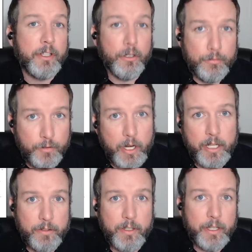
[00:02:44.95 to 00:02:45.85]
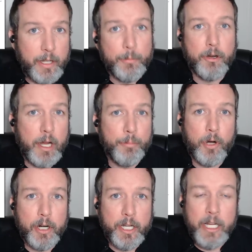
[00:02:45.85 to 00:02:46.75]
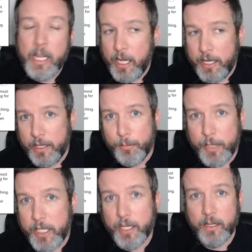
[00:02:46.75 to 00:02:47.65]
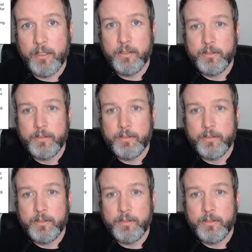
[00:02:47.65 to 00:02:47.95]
and her friends in the Democrat Party and in the media.